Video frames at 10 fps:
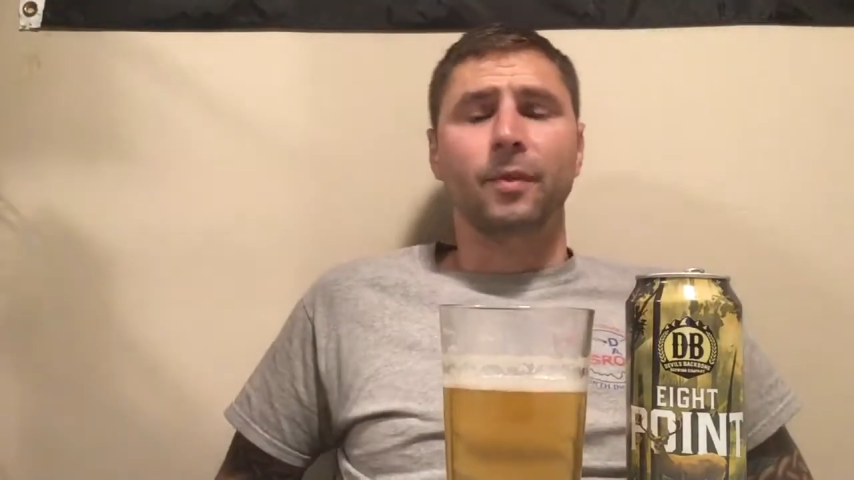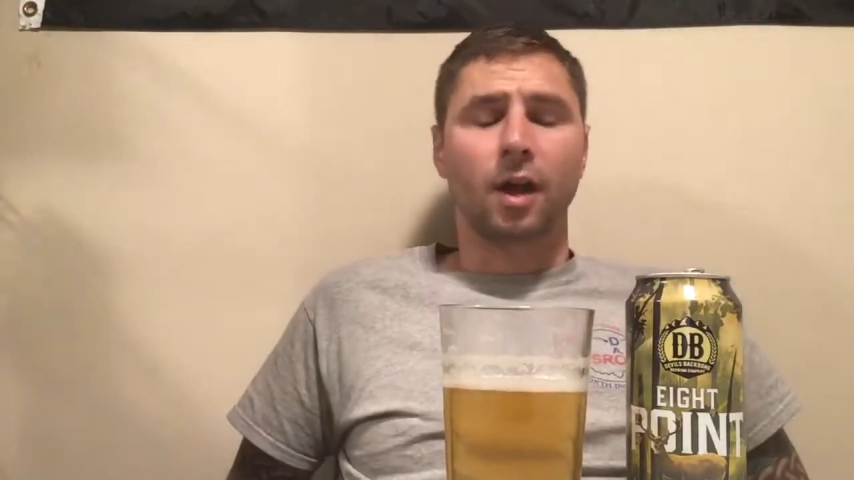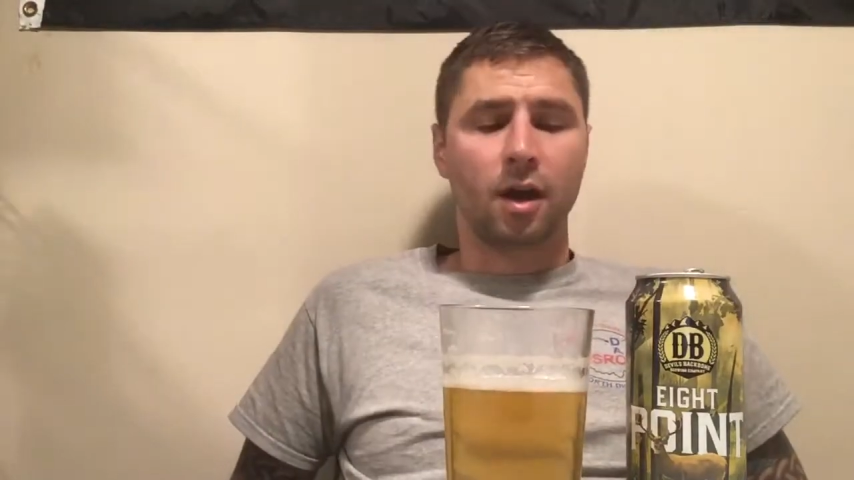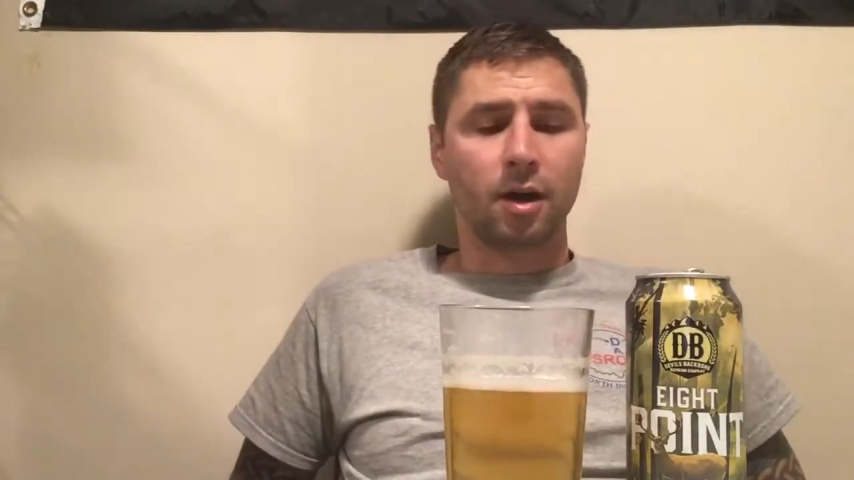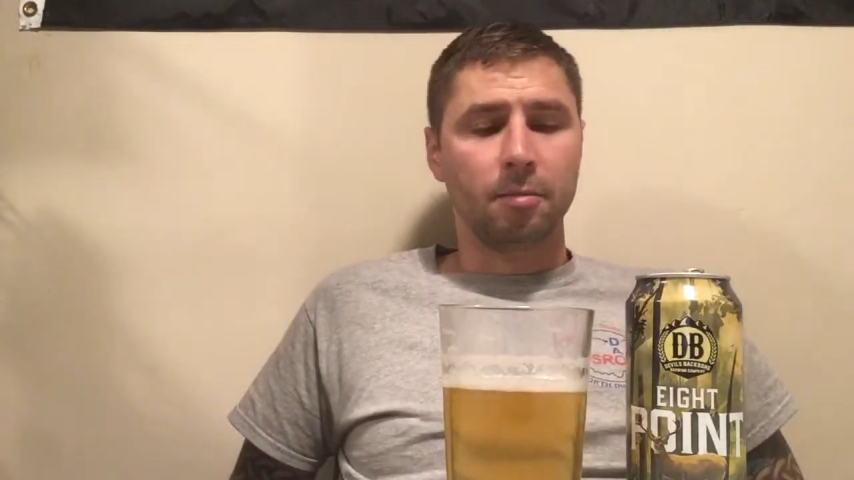
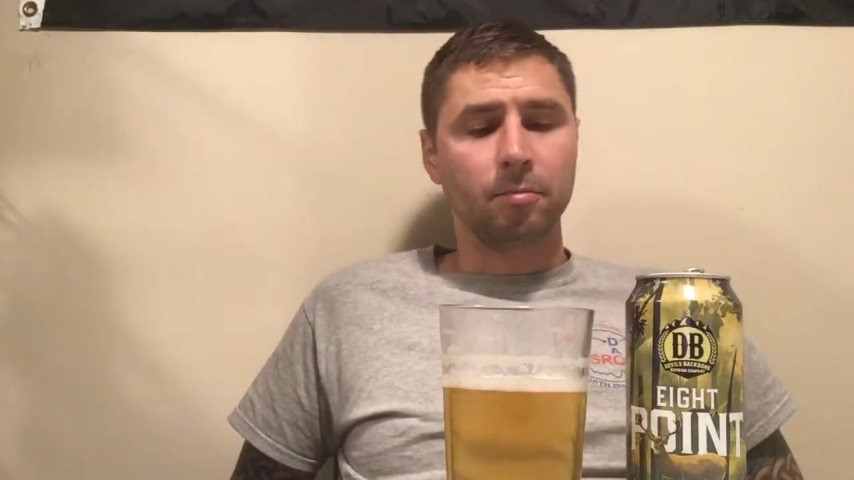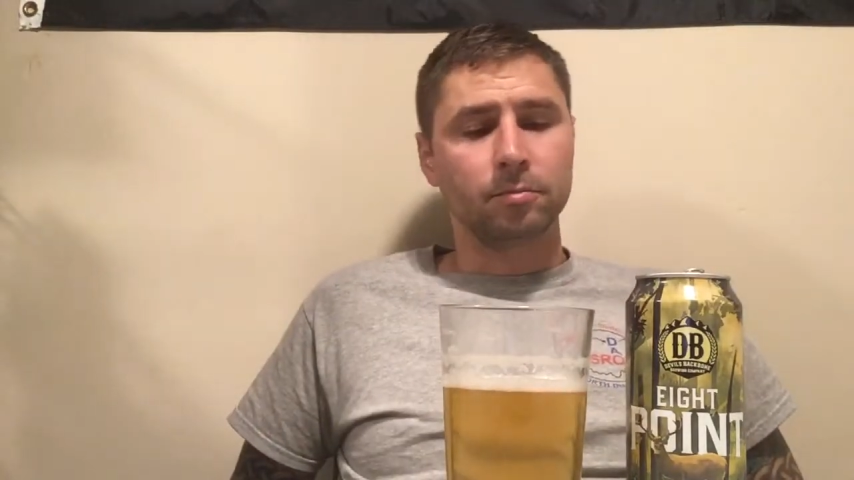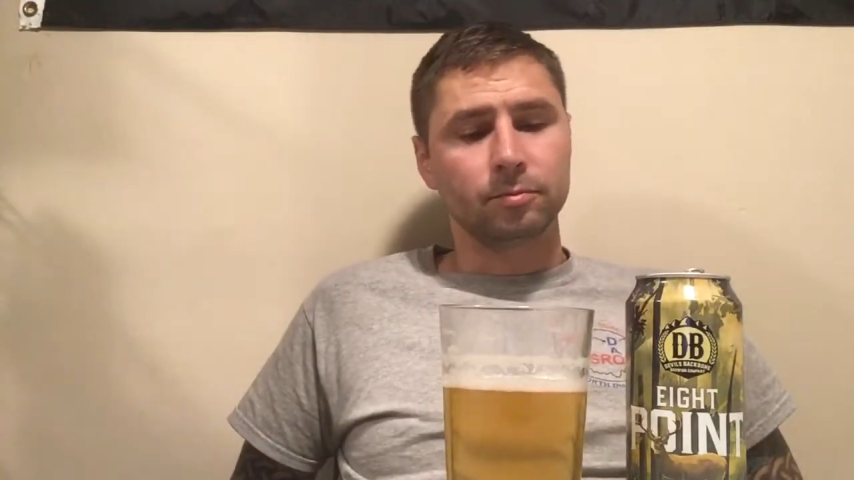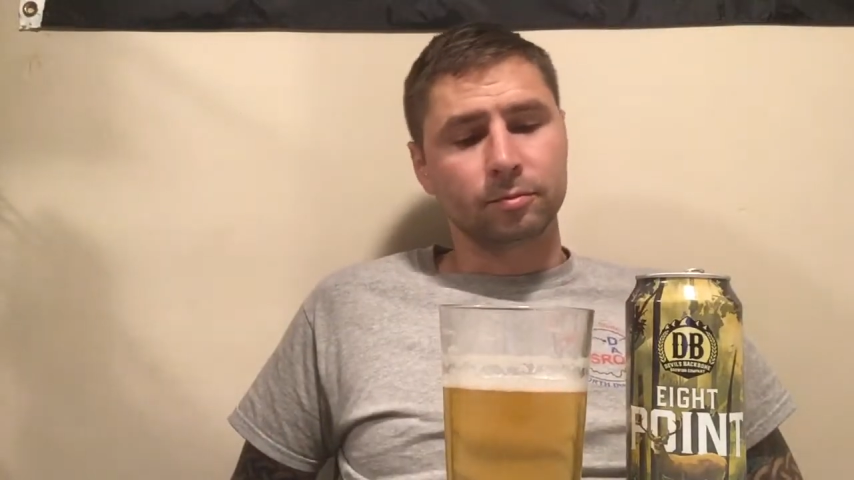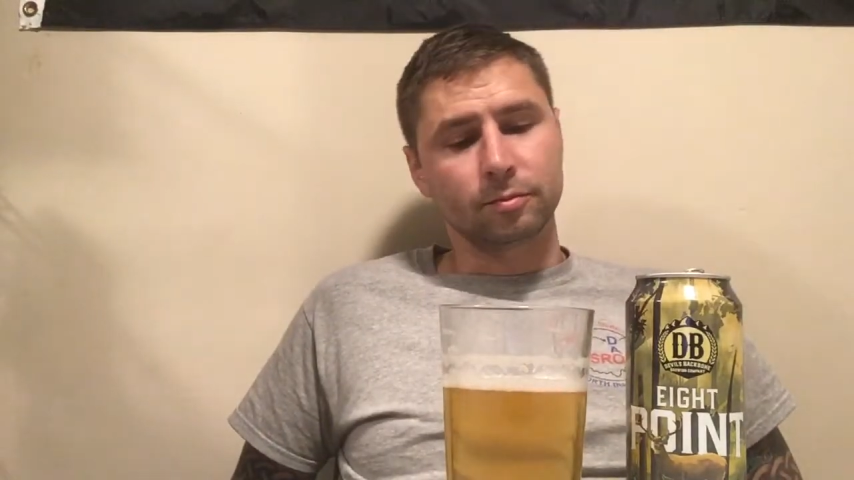Um,
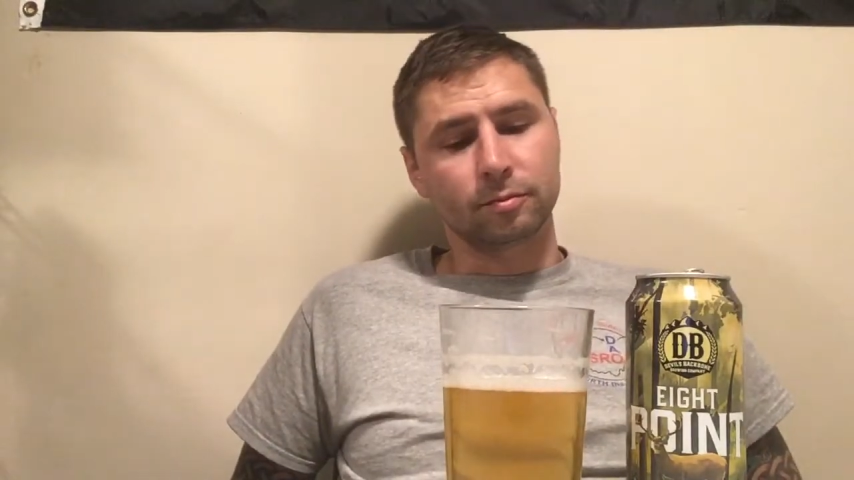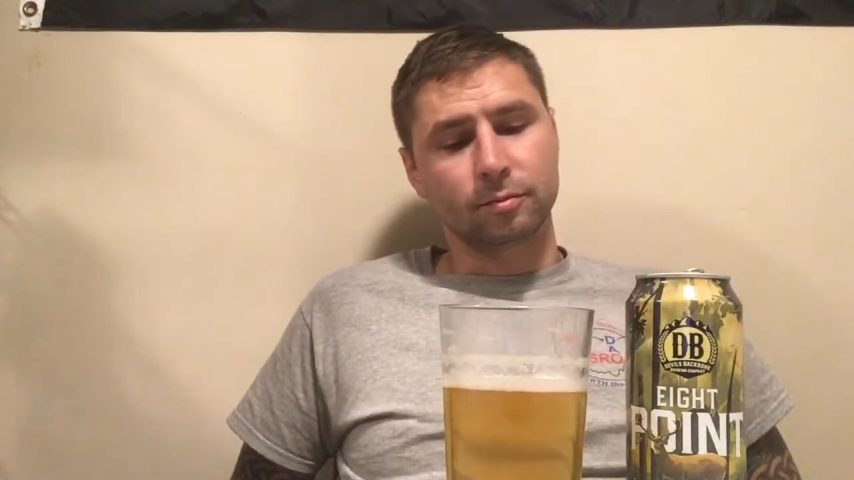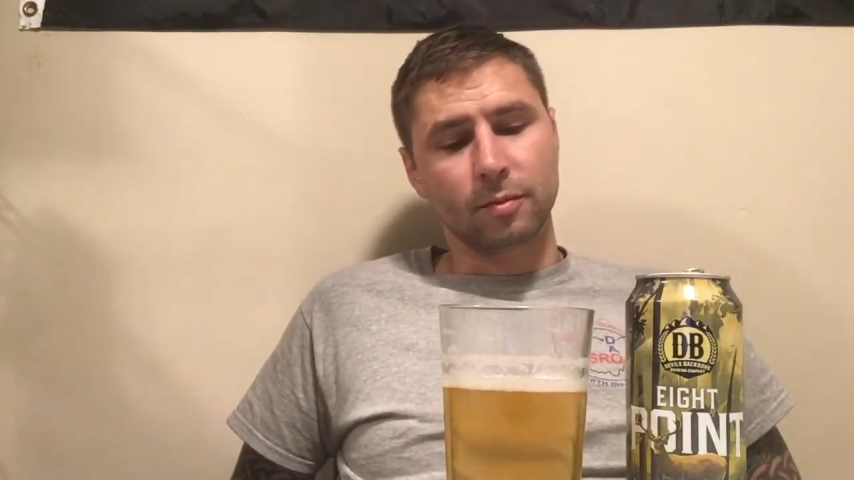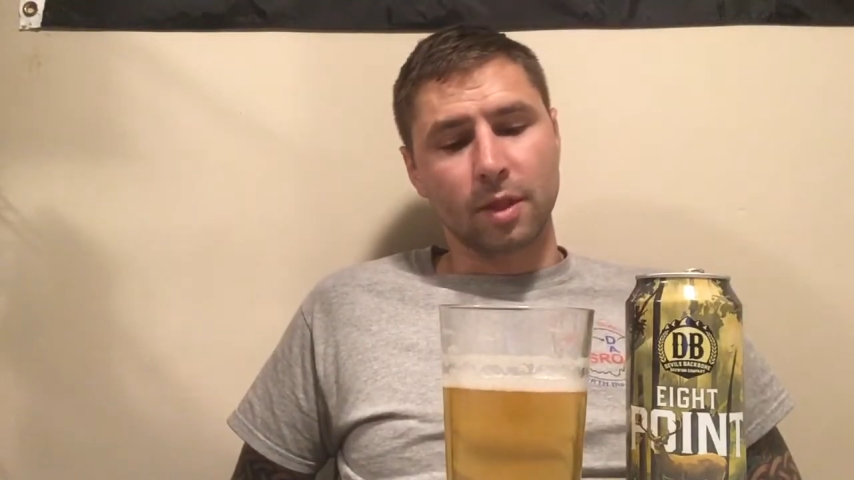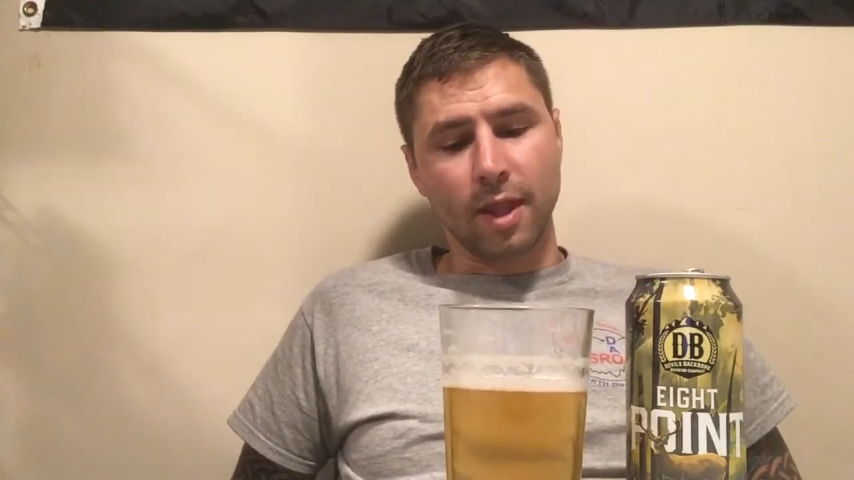
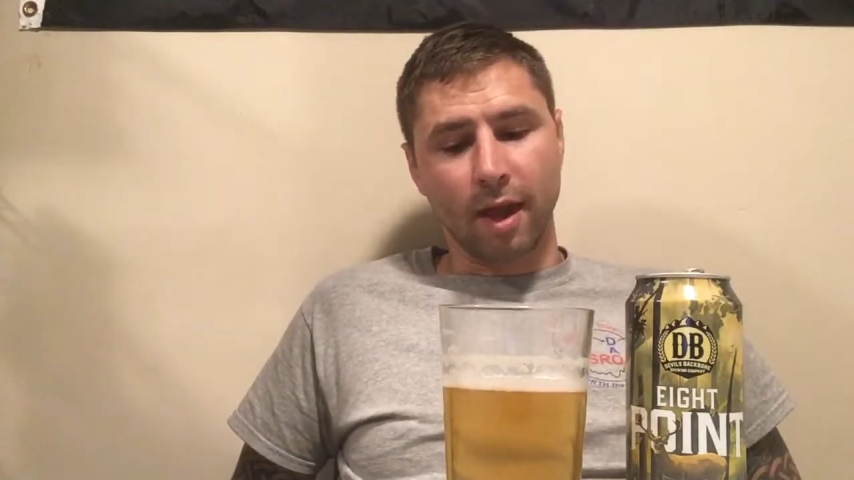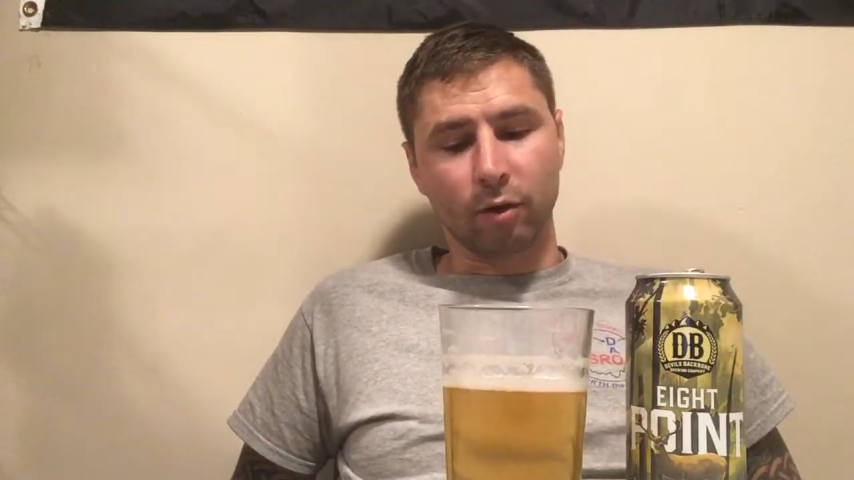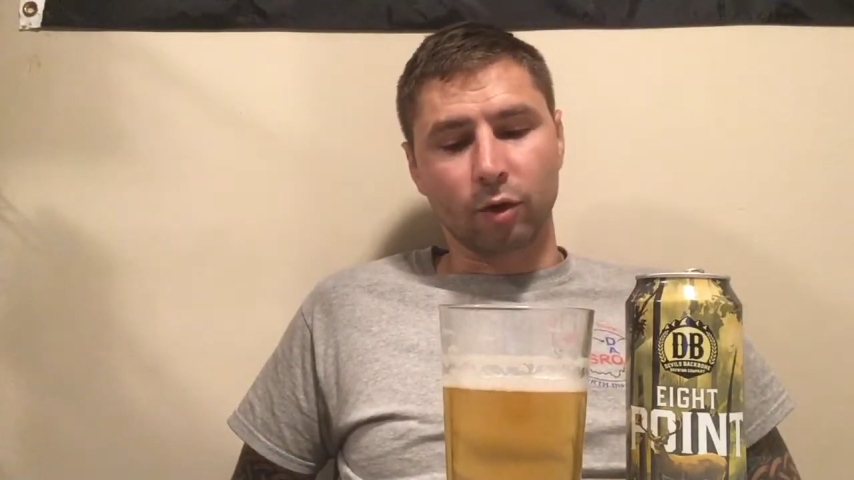Now,